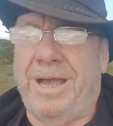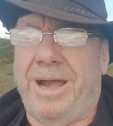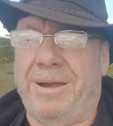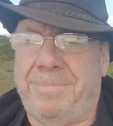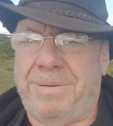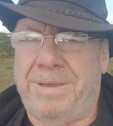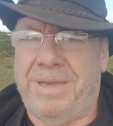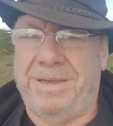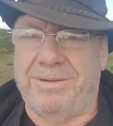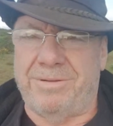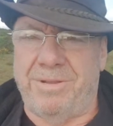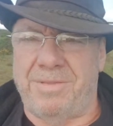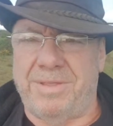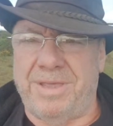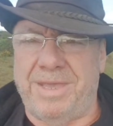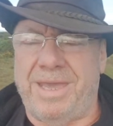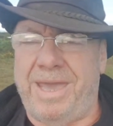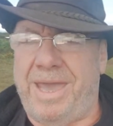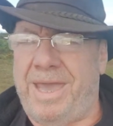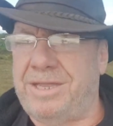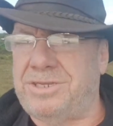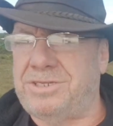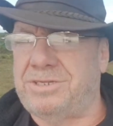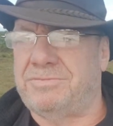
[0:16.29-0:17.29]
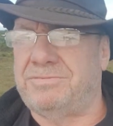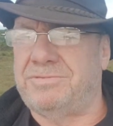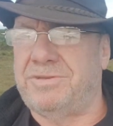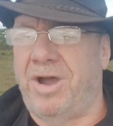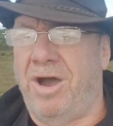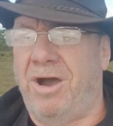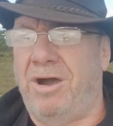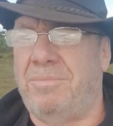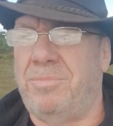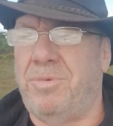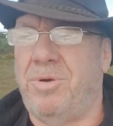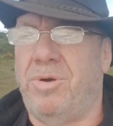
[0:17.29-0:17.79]
up here on the edge of
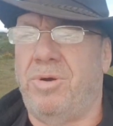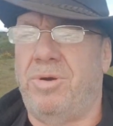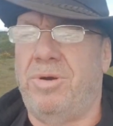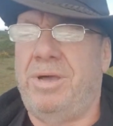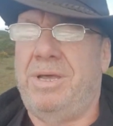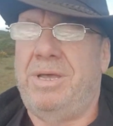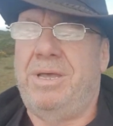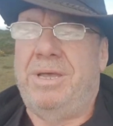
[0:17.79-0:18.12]
Dartmoor.